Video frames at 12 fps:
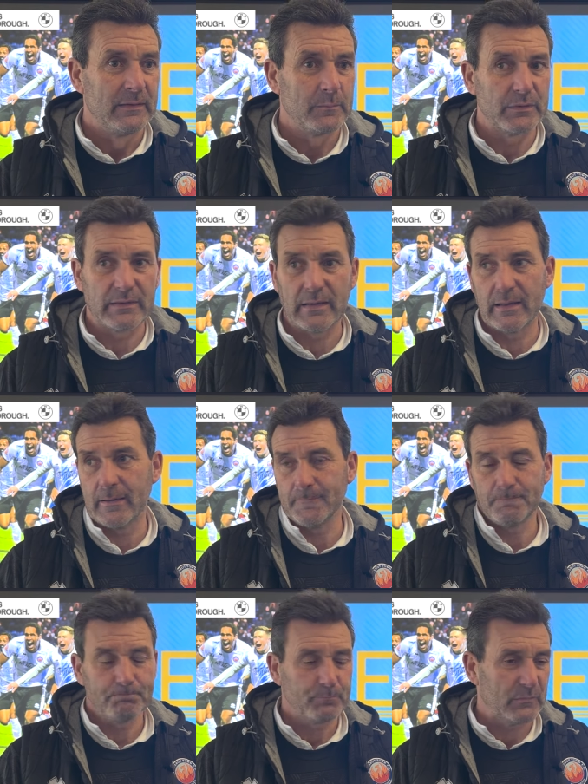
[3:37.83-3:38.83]
But
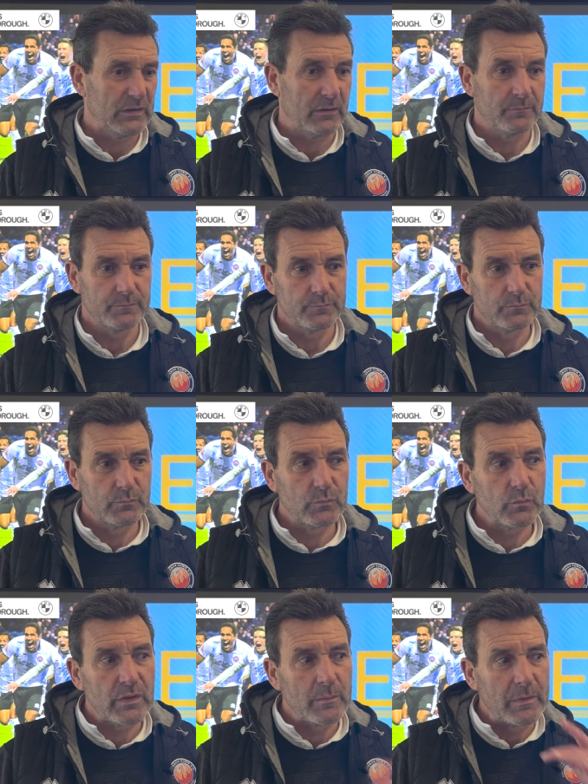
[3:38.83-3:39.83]
they'll
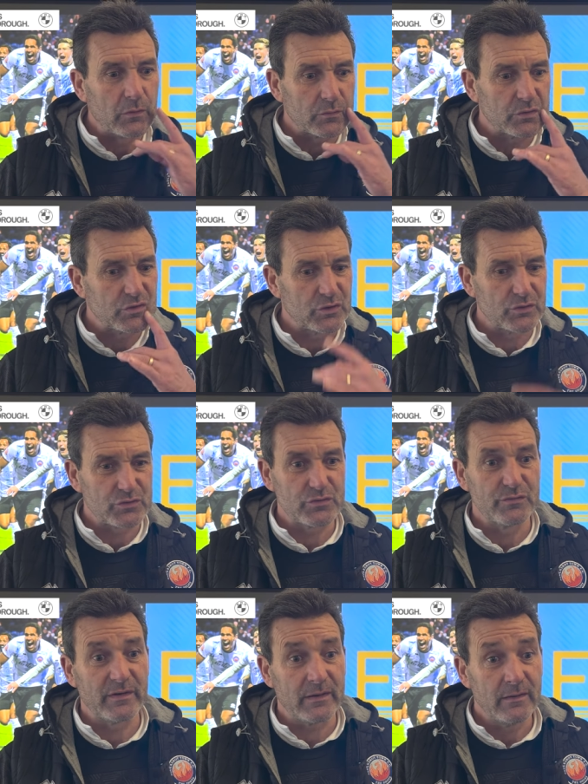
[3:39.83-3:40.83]
be looking to turn us
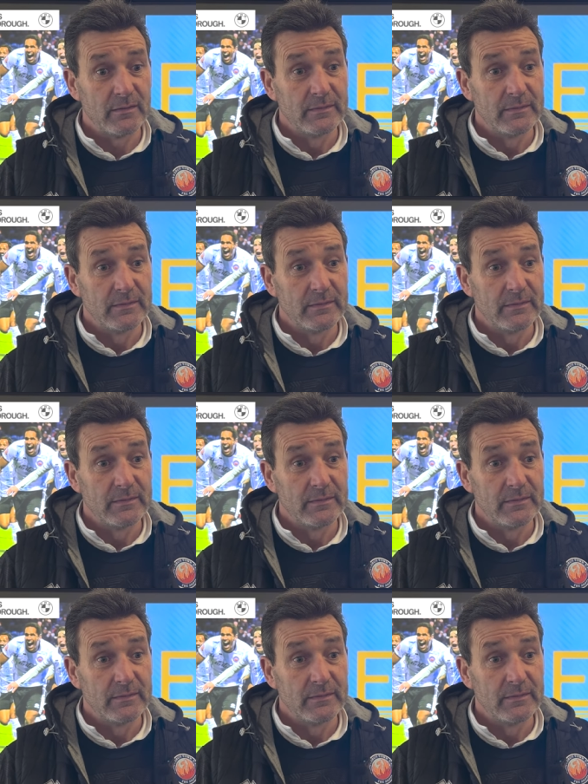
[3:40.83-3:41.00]
over.